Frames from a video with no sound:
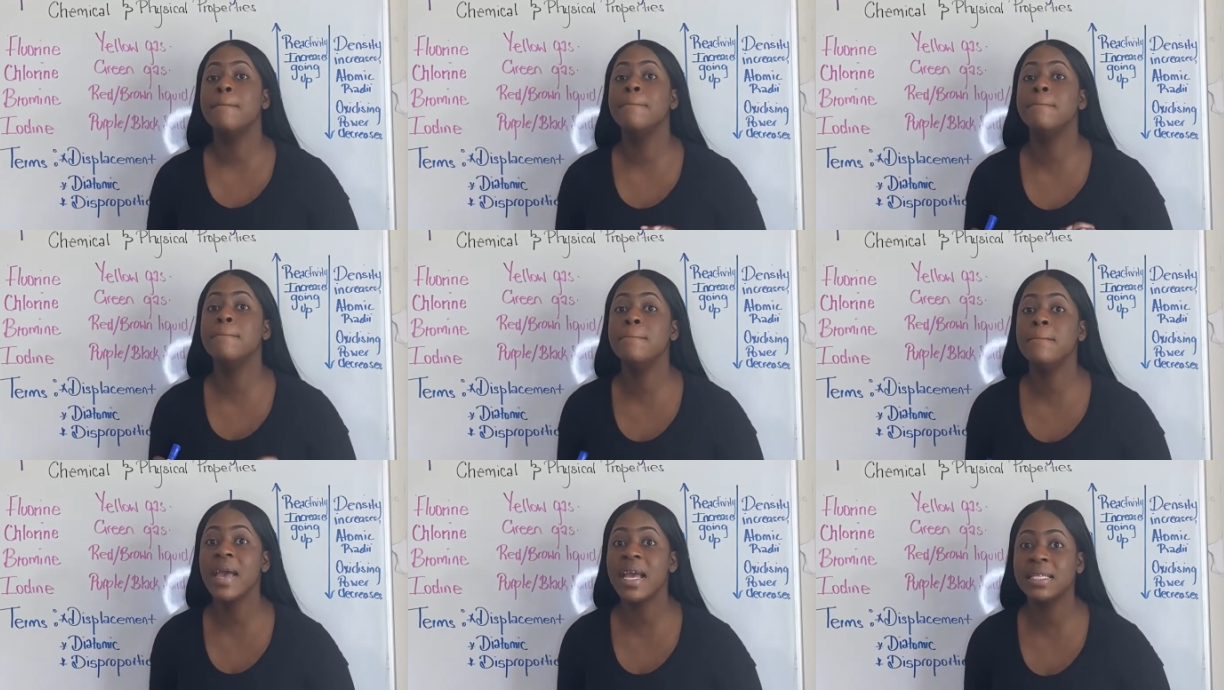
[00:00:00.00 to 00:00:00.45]

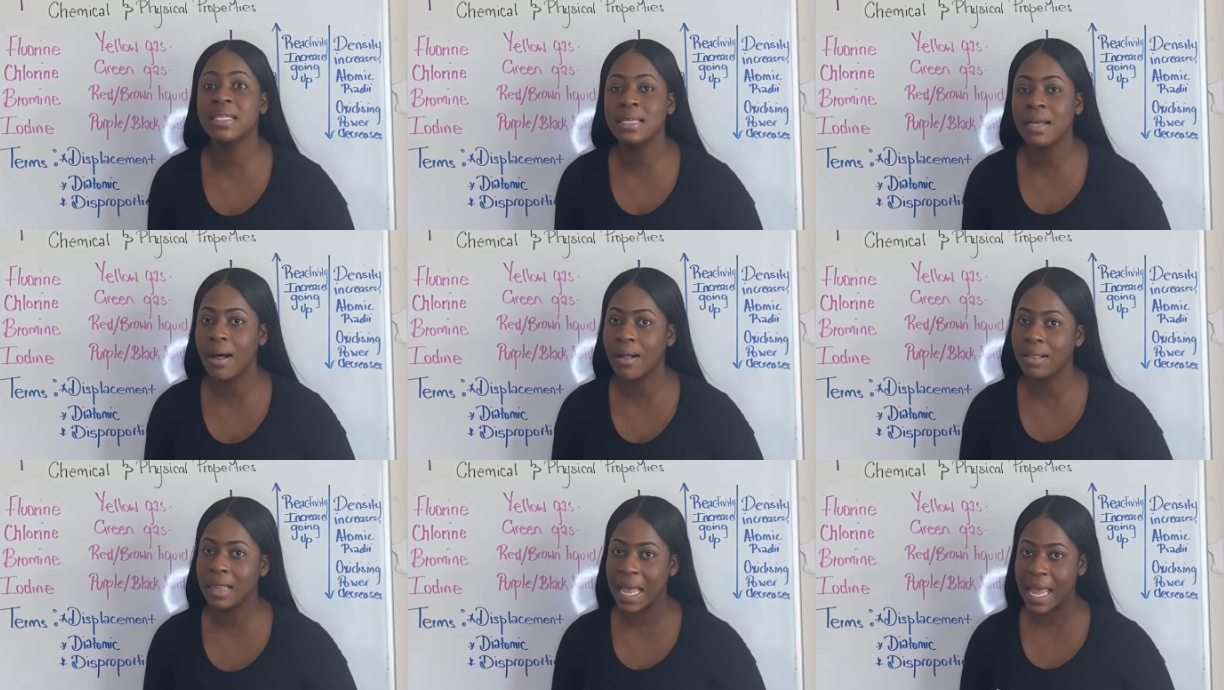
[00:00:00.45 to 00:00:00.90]

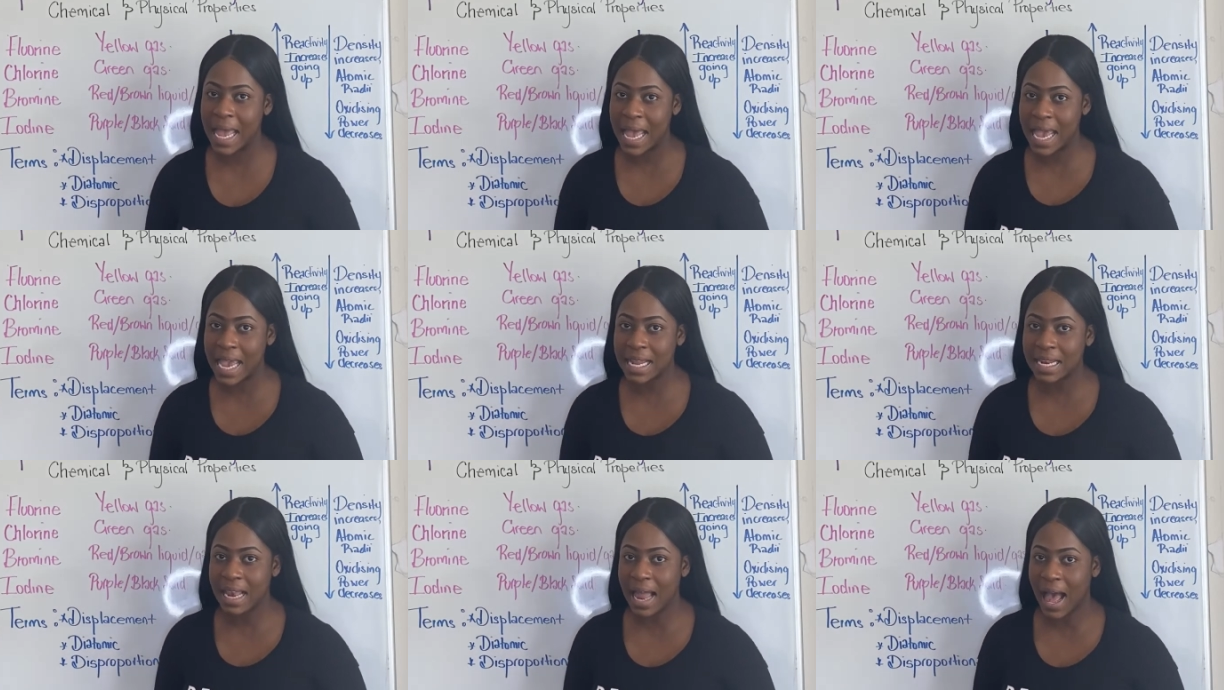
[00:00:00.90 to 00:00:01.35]
metal
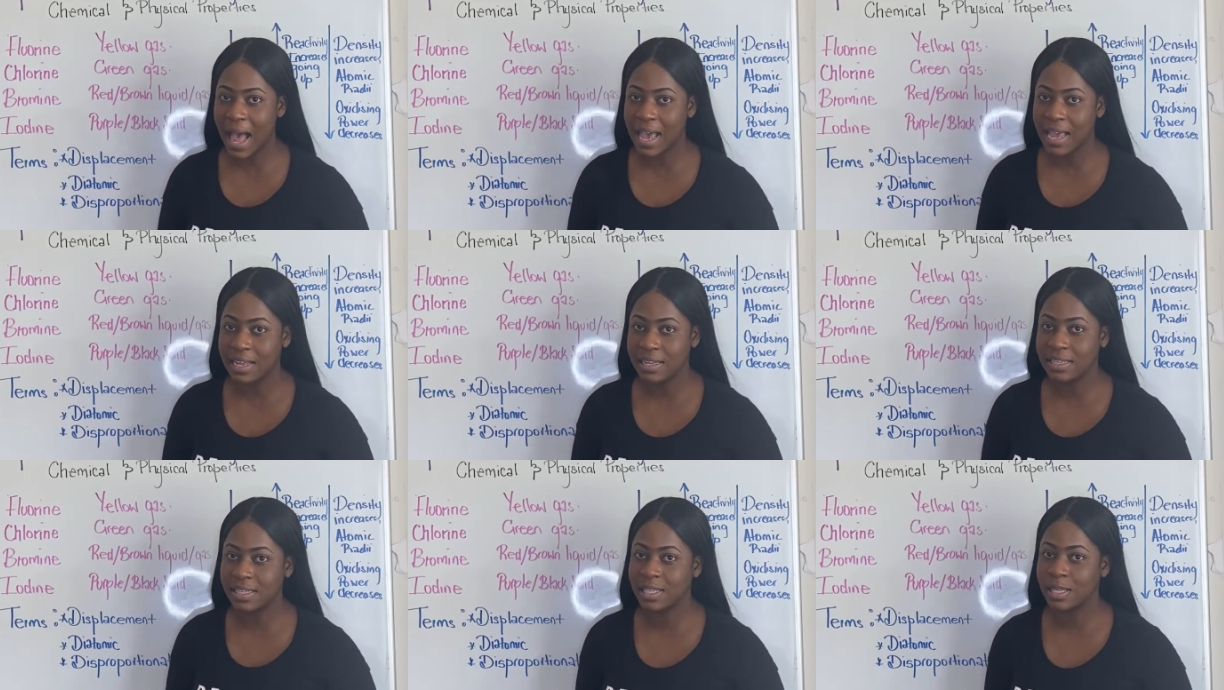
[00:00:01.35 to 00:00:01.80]

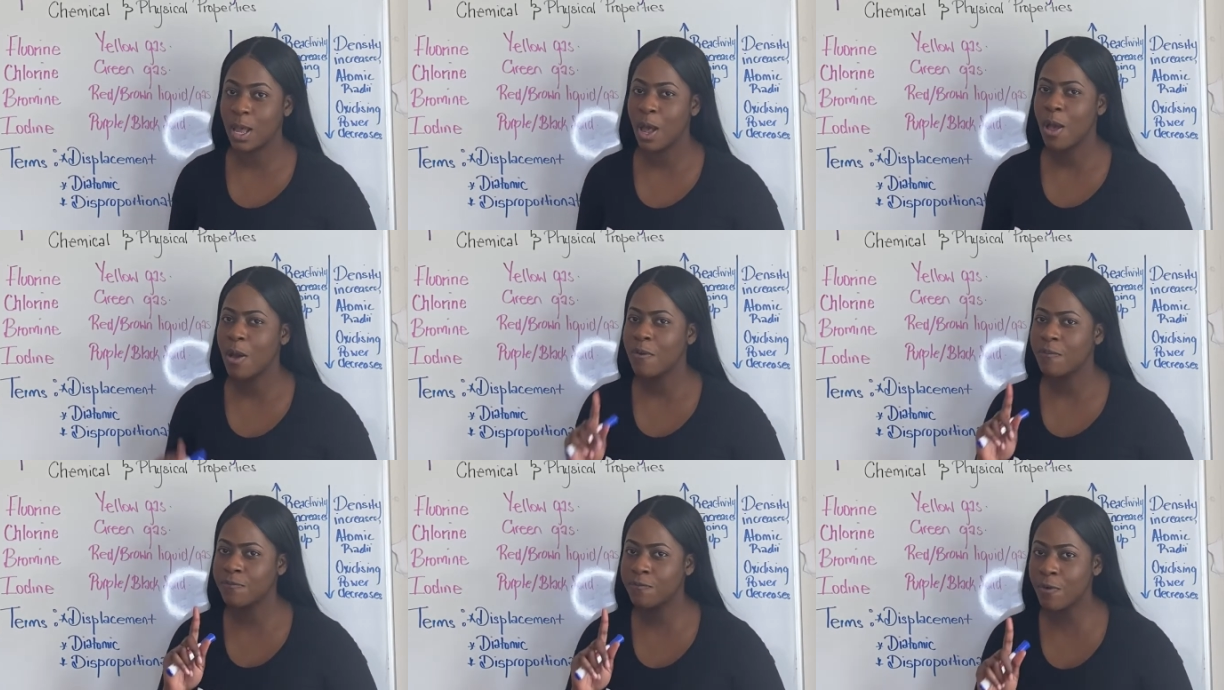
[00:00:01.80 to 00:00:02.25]
halides.
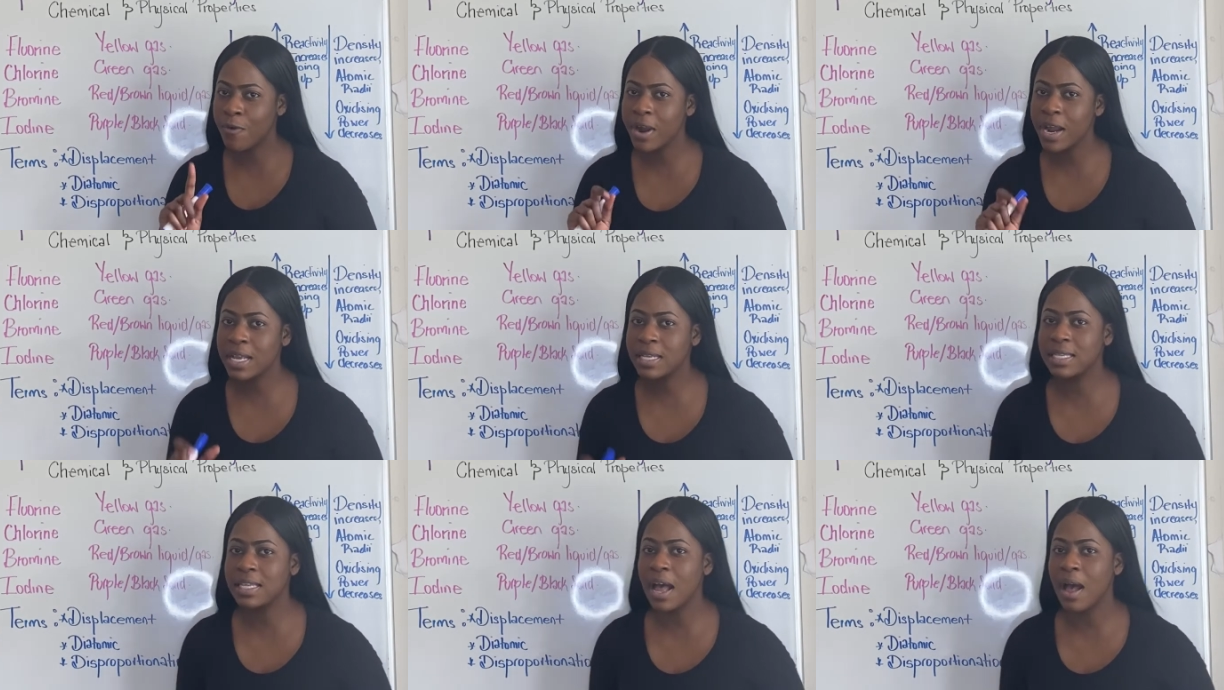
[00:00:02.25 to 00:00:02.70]
For
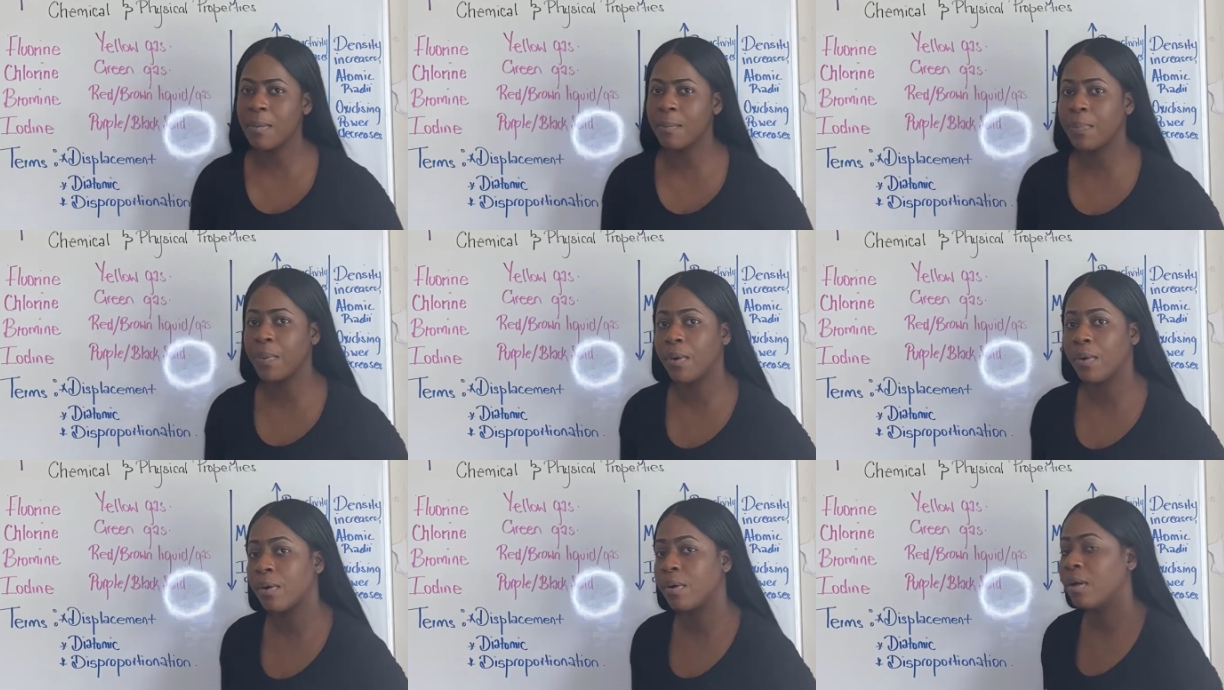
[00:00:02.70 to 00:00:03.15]

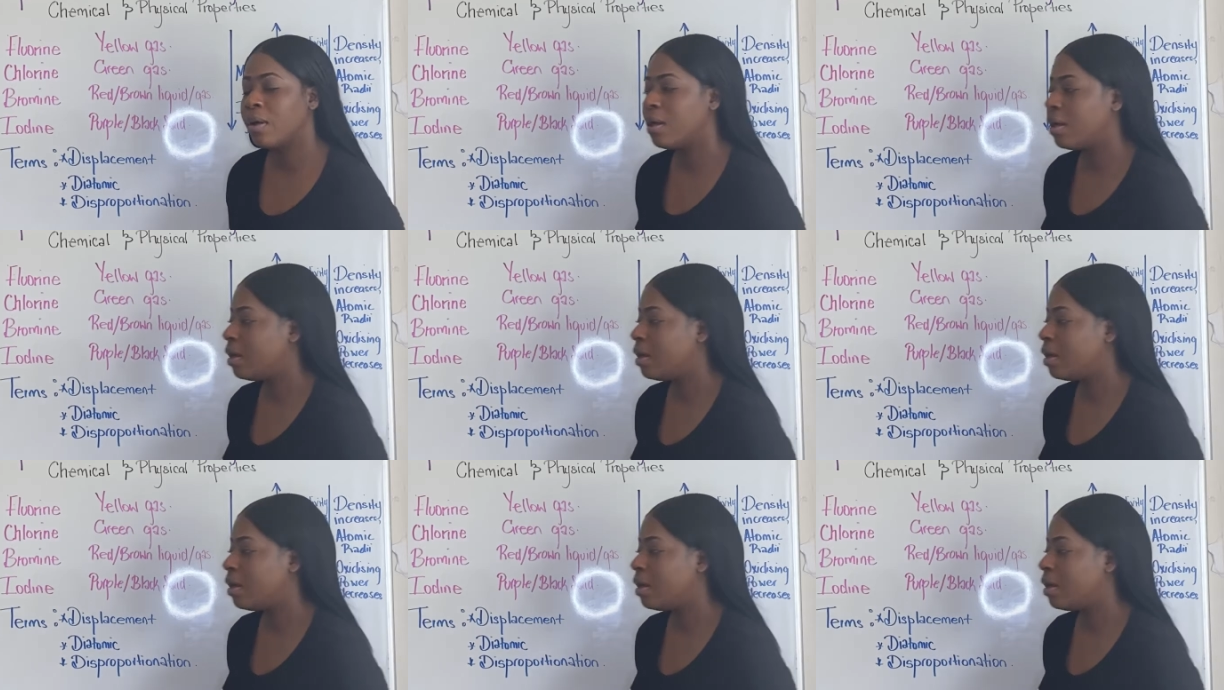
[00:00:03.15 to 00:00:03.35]
example,